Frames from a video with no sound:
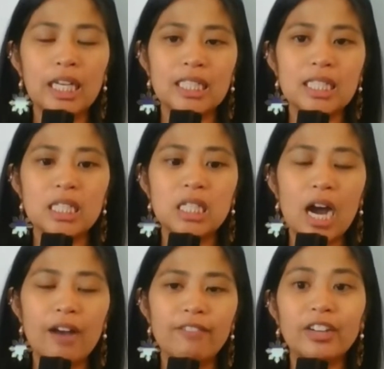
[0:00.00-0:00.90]
It's
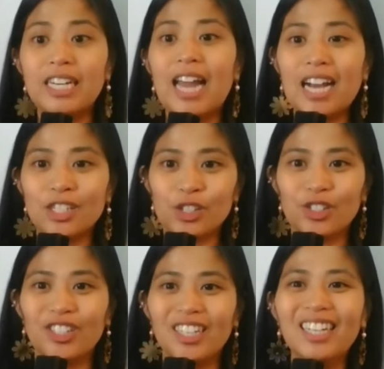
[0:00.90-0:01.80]
not very
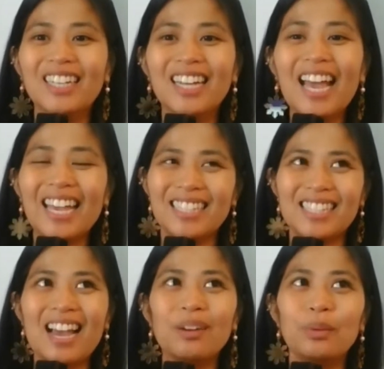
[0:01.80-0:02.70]
natural. It's
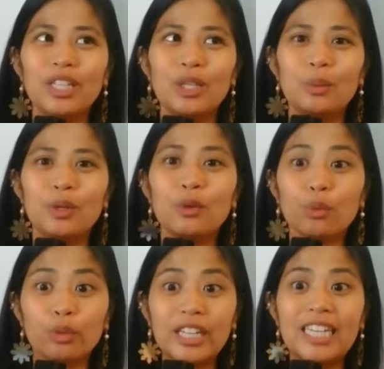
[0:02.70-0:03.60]
kind of what you would
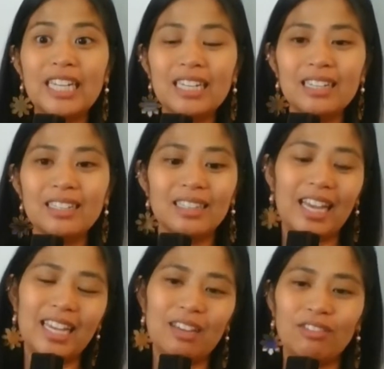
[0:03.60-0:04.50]
read,
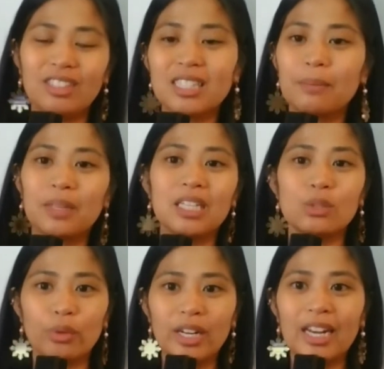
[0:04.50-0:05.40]
like if something
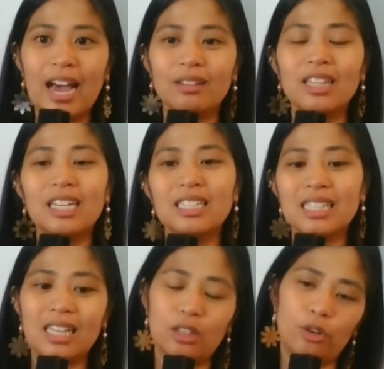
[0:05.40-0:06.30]
is written out. That is
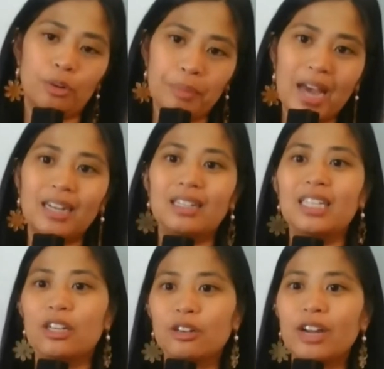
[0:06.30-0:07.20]
like the
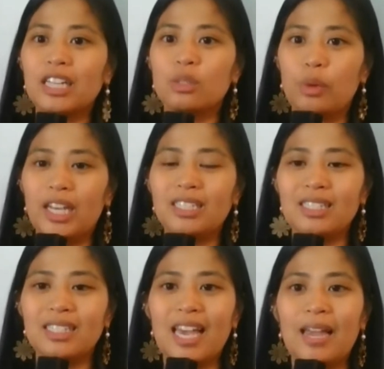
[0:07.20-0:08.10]
grammatically correct way to
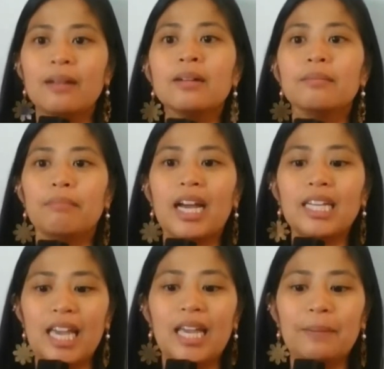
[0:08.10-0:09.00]
say,
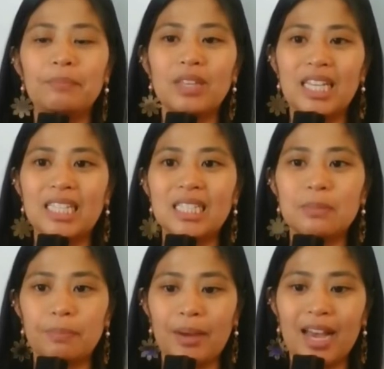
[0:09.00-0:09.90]
my name is
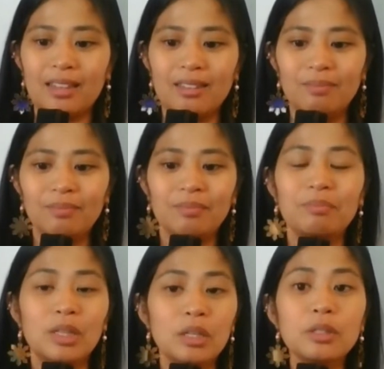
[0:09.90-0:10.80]
Pat.
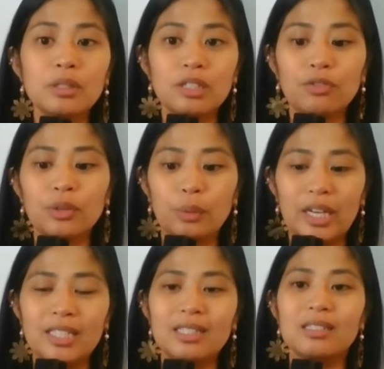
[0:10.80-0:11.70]
But those are different
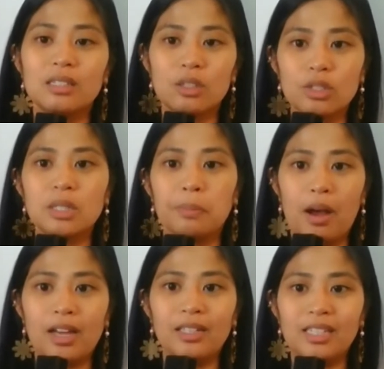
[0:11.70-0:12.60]
ways to
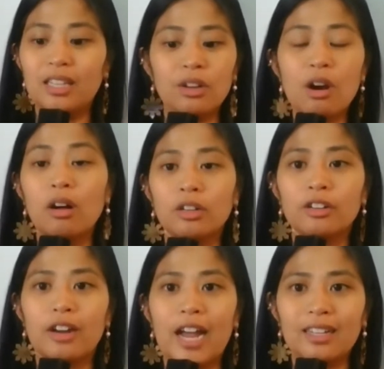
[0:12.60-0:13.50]
respond, and they're all
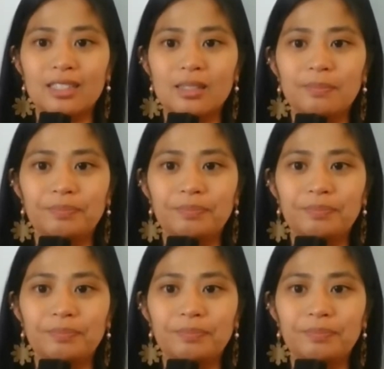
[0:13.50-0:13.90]
correct.